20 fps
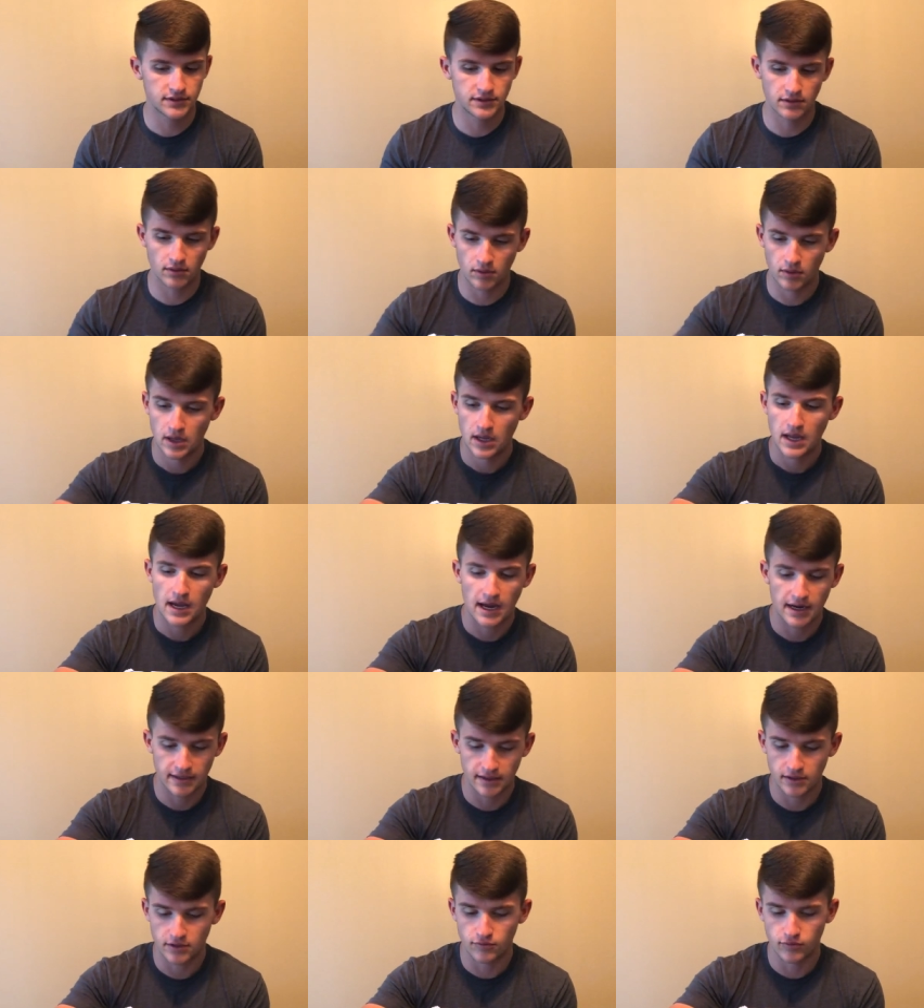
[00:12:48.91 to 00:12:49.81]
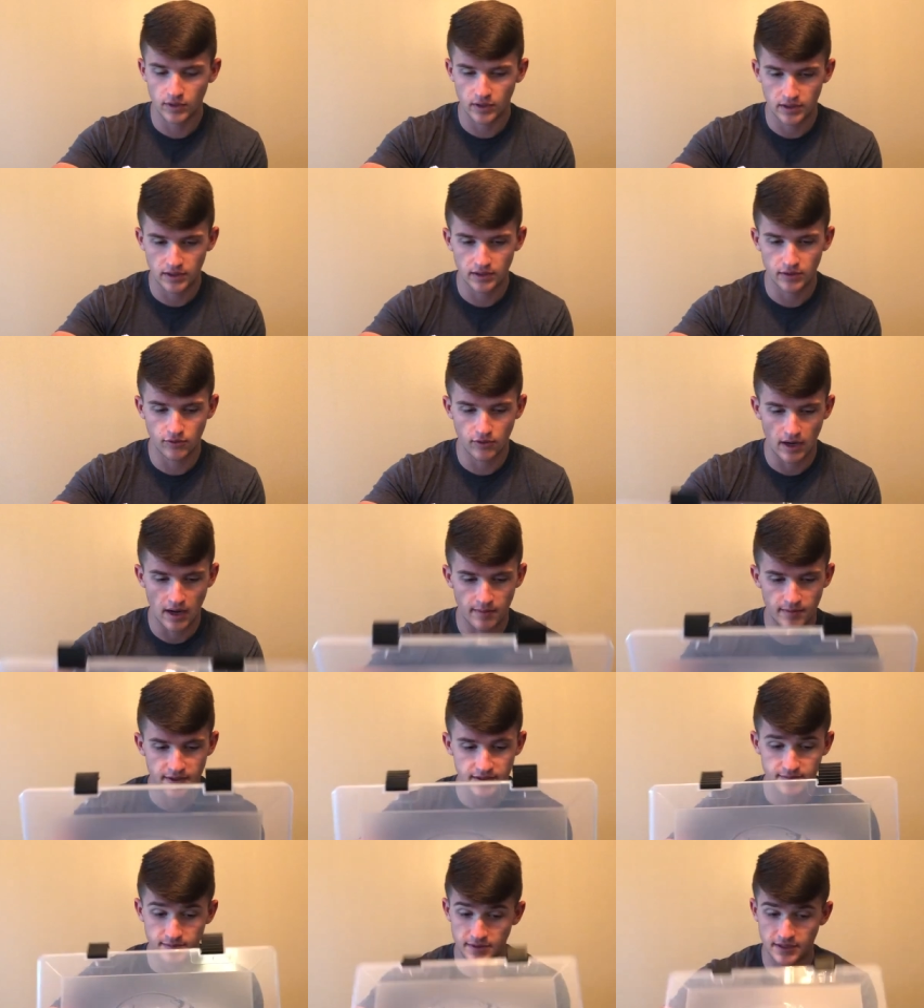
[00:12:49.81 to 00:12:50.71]
so I can quickly
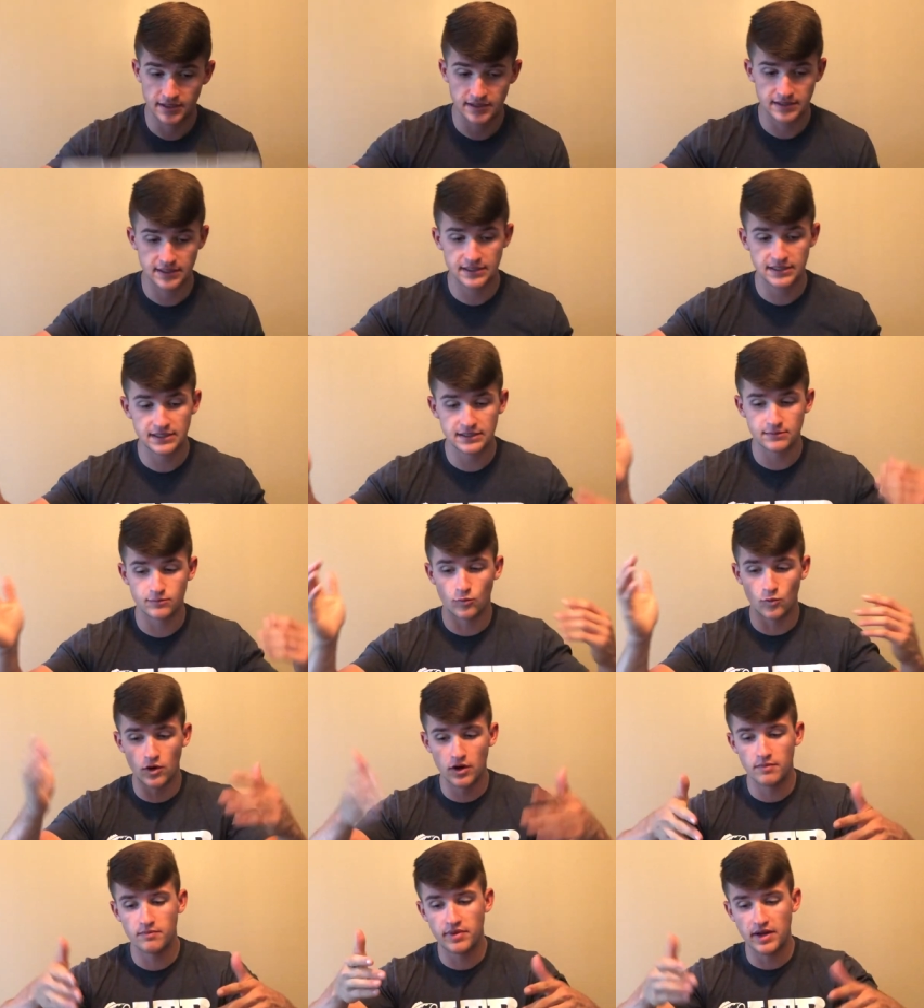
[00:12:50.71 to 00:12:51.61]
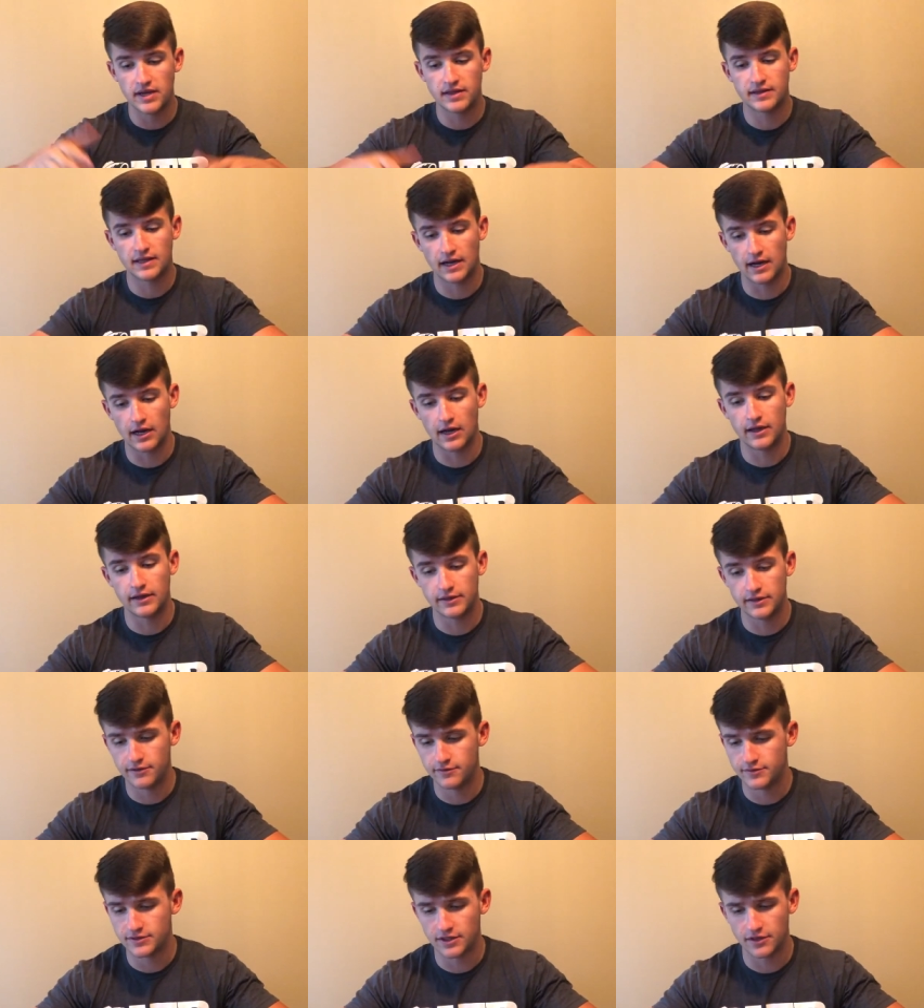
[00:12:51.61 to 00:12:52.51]
grab this because this is one bait that I
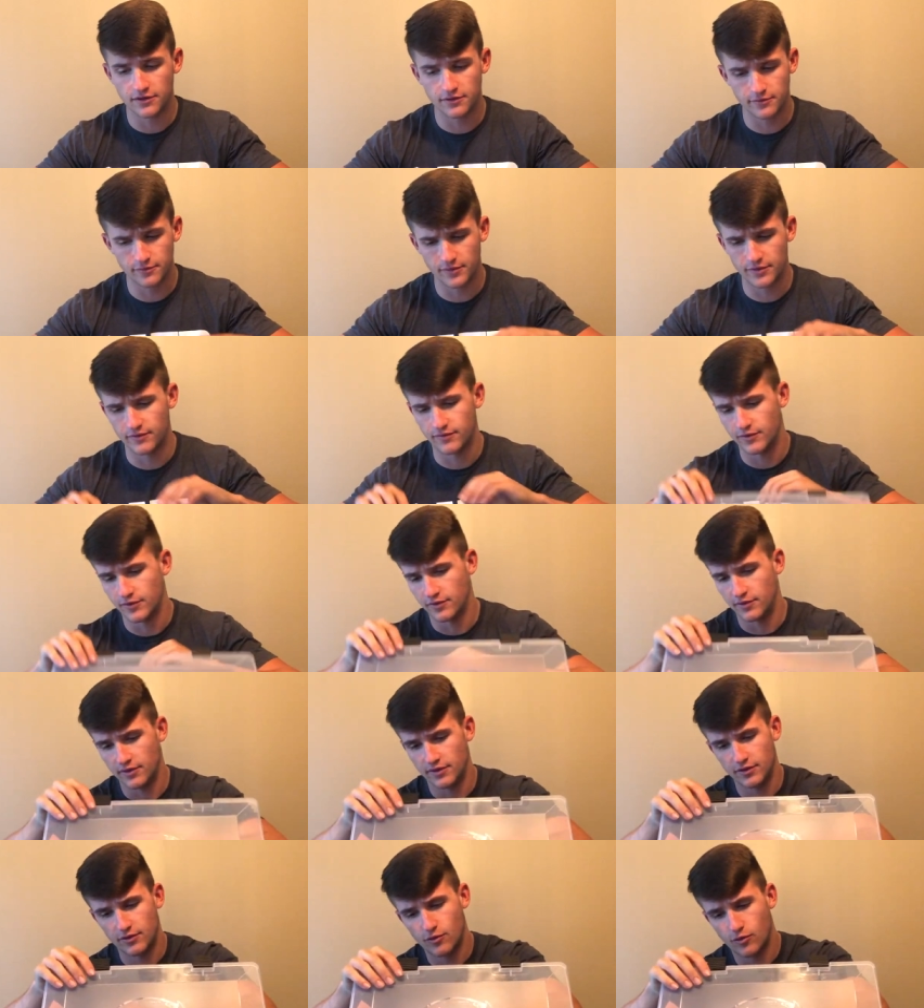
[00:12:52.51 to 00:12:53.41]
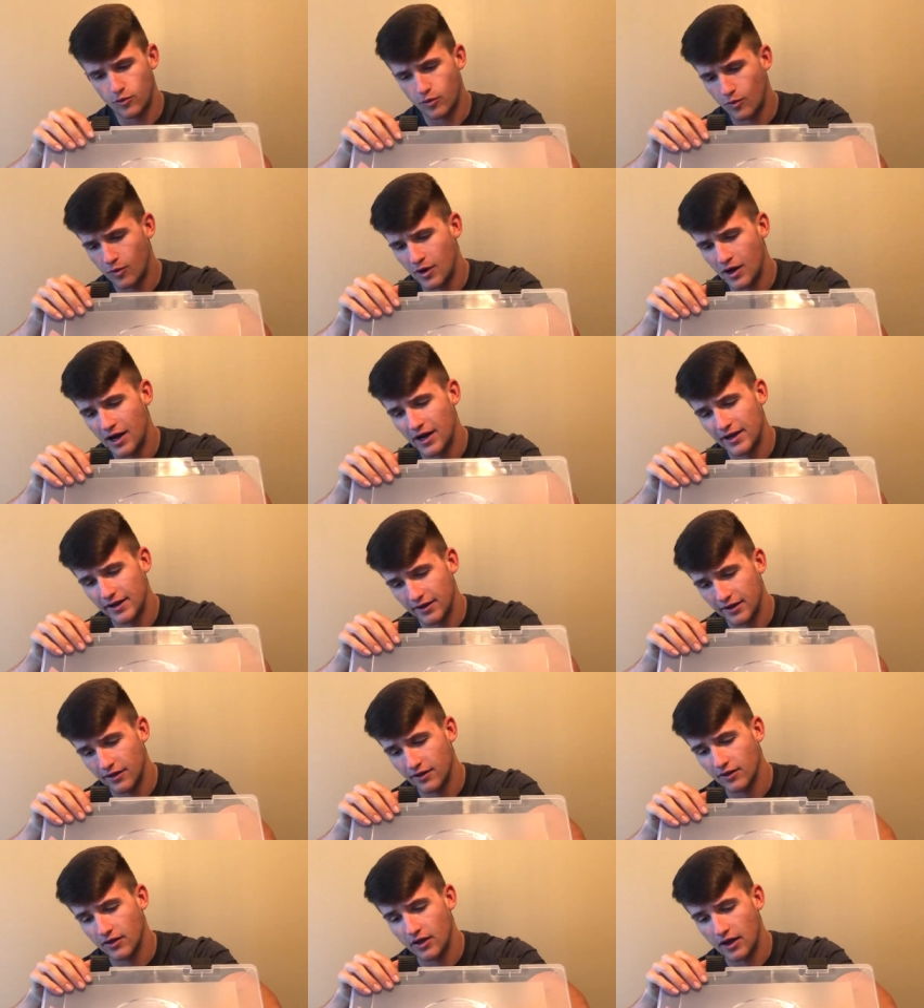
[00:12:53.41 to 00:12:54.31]
use on the river quite
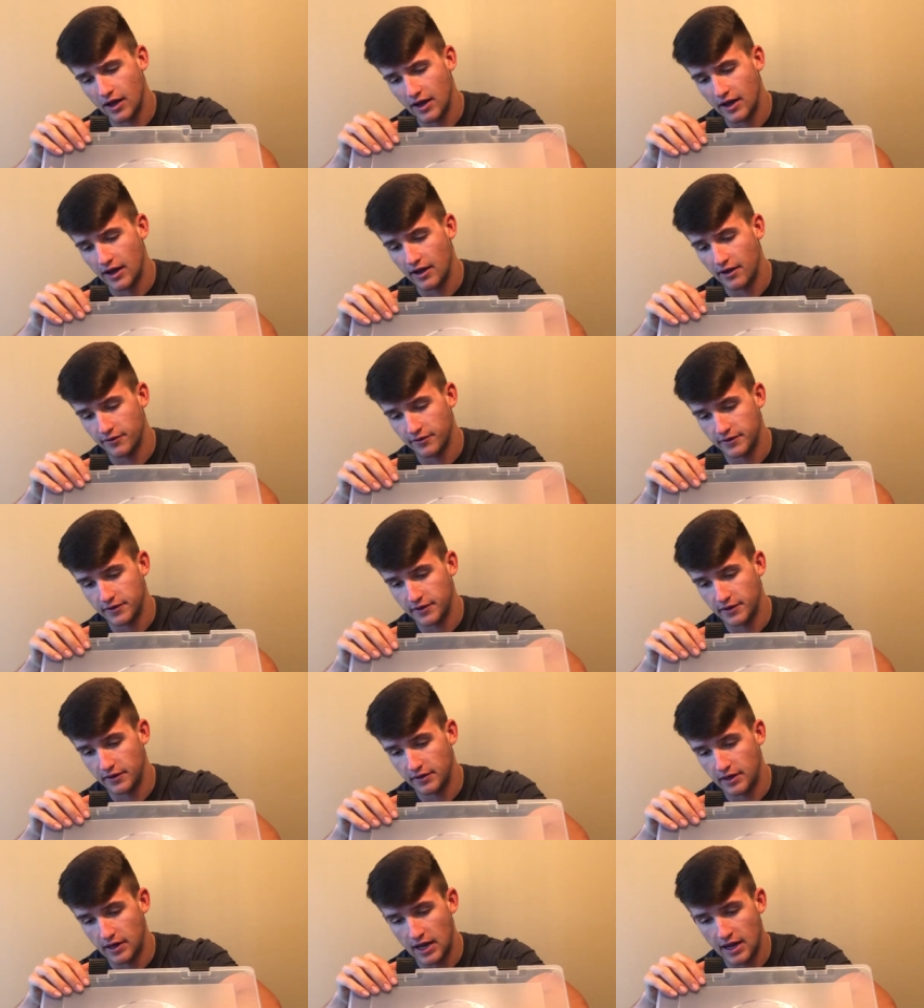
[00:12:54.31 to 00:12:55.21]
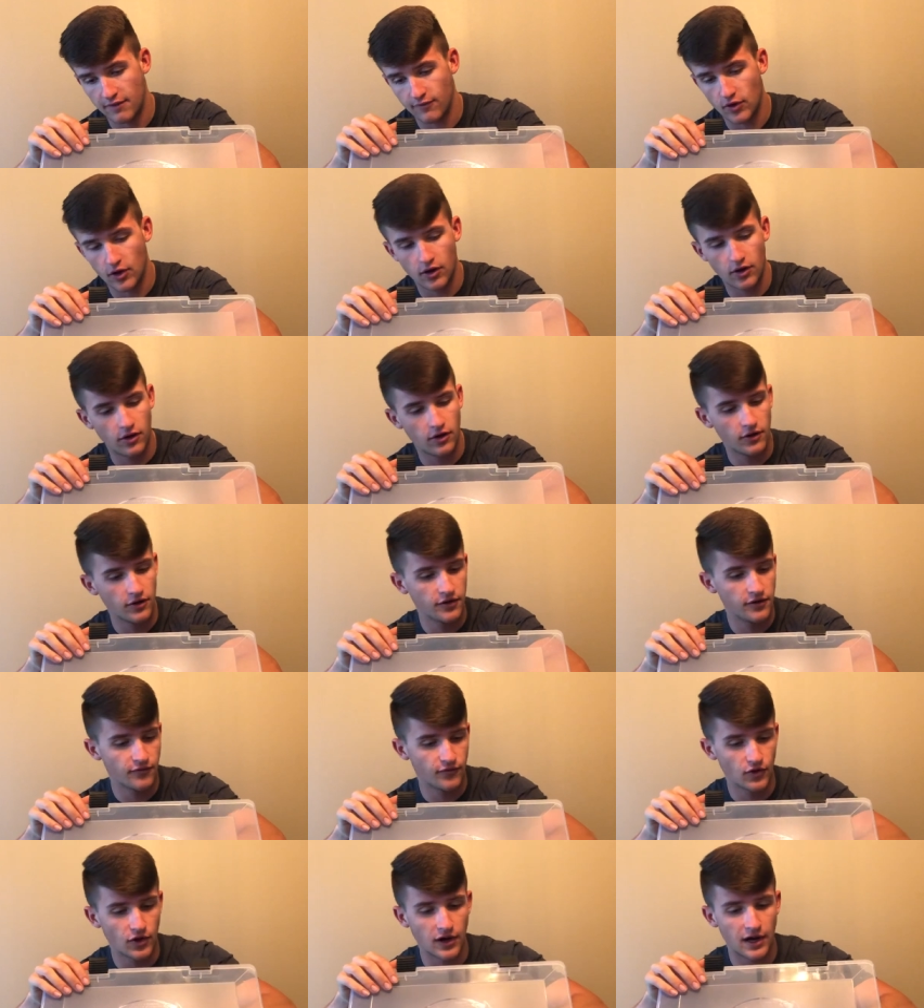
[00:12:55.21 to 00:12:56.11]
a lot out there, and I have all
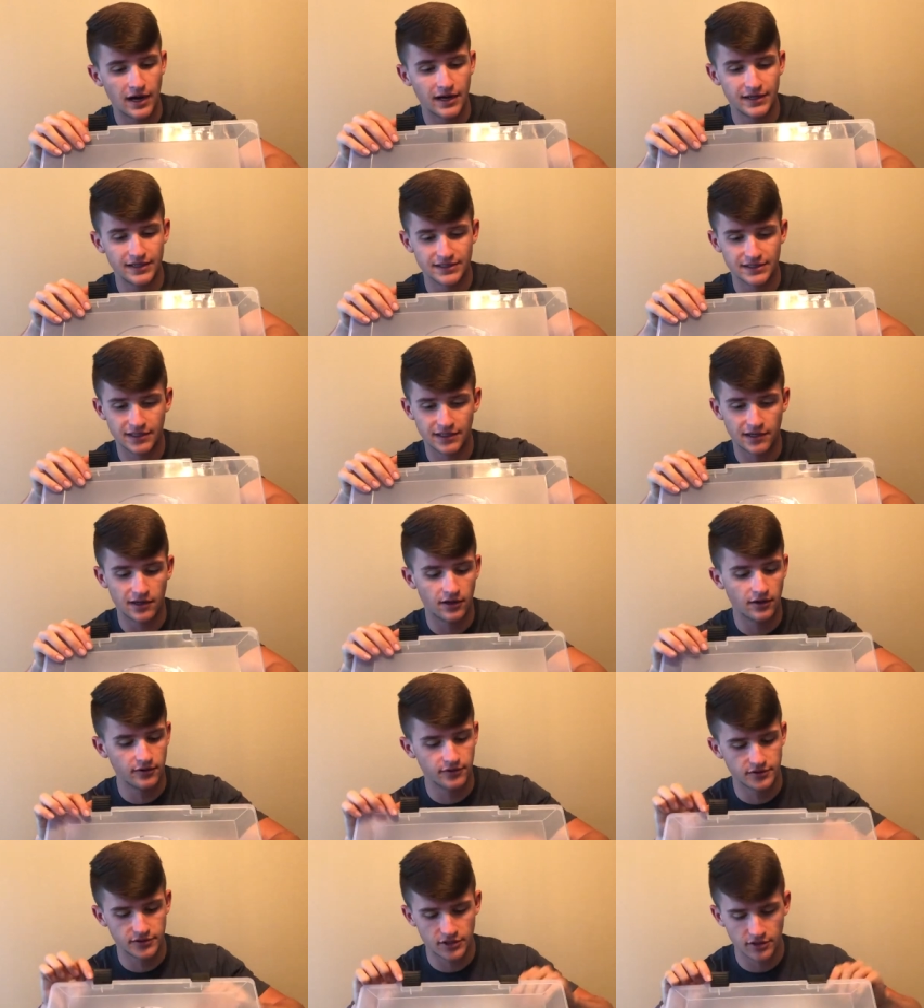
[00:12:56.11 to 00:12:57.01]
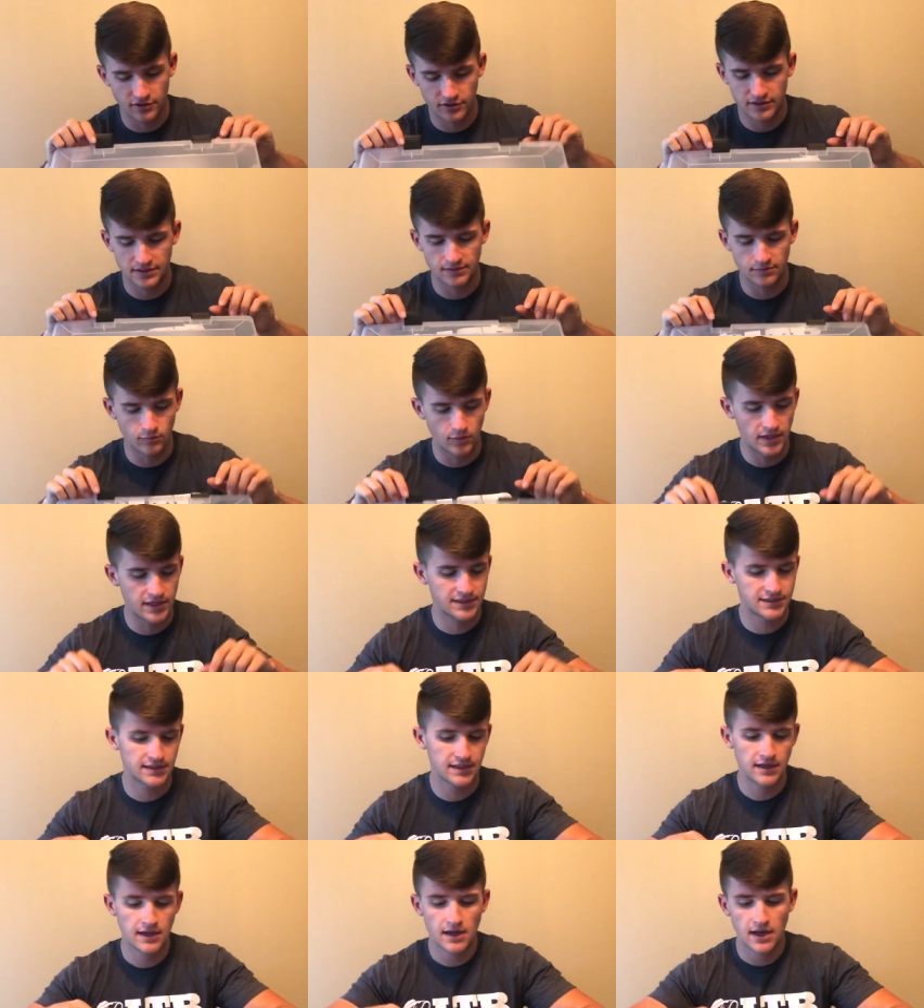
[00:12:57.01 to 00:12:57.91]
the varieties of colors, hooks, and weights,